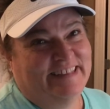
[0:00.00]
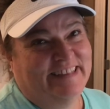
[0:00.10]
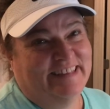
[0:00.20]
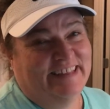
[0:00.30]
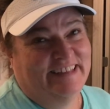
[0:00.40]

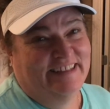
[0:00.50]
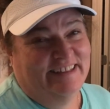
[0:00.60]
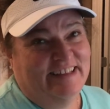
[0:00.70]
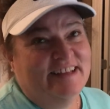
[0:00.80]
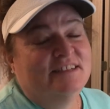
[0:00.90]

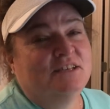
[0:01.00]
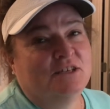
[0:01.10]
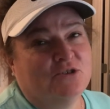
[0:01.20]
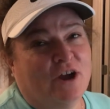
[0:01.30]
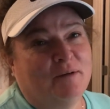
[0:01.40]
Subscribe to
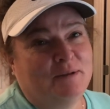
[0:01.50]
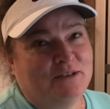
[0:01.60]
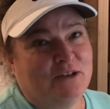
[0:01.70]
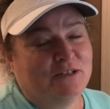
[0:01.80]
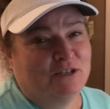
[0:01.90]
us
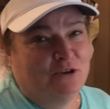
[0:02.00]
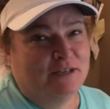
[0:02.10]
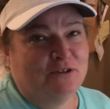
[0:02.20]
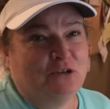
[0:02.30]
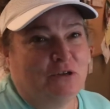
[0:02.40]

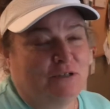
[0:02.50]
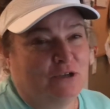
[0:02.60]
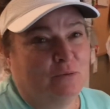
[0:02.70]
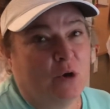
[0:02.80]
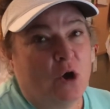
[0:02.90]
on
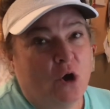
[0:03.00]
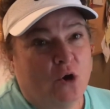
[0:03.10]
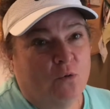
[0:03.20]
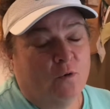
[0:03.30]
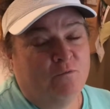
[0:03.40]
YouTube.
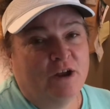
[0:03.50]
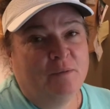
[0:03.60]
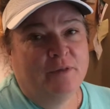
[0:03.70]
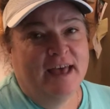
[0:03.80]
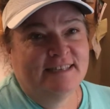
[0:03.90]
We're
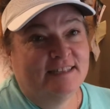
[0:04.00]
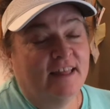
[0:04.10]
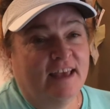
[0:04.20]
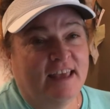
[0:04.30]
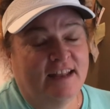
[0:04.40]
very blessed and
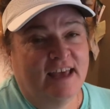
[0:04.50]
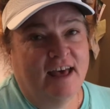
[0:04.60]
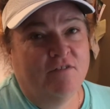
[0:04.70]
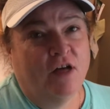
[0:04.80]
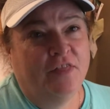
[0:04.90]
lucky to
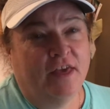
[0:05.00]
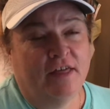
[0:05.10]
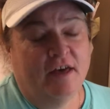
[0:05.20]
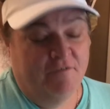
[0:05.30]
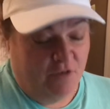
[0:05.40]
have all
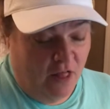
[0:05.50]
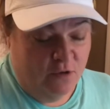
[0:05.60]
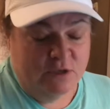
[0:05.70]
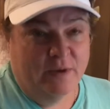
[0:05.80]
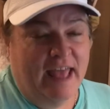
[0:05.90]
the
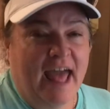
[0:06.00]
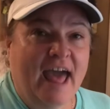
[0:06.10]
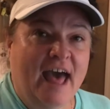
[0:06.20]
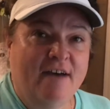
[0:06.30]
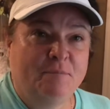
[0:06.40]
followers we
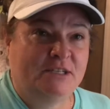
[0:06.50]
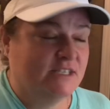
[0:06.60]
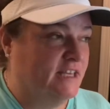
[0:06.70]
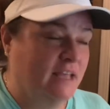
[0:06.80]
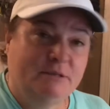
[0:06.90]
have, but
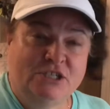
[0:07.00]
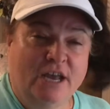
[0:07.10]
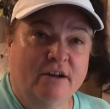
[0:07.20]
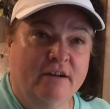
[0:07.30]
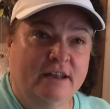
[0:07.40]
just keep
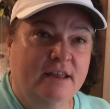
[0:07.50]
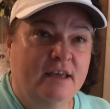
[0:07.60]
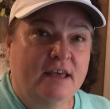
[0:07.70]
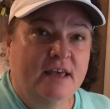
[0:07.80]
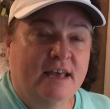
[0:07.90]
sharing, and
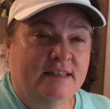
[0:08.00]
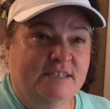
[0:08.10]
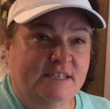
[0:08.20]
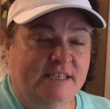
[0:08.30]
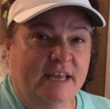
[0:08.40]
let's just see